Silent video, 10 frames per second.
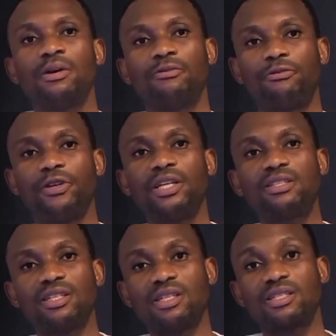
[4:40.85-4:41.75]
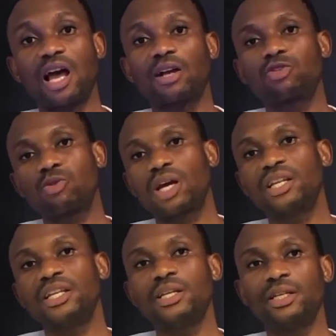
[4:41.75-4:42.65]
Faith is
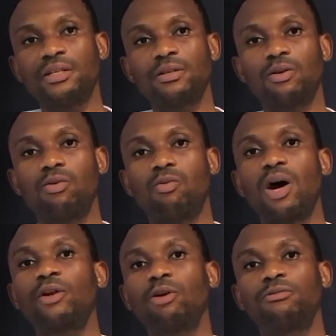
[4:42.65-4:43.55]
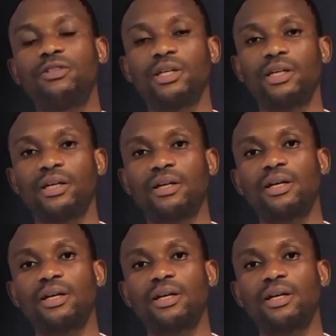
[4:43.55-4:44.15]
actually one of the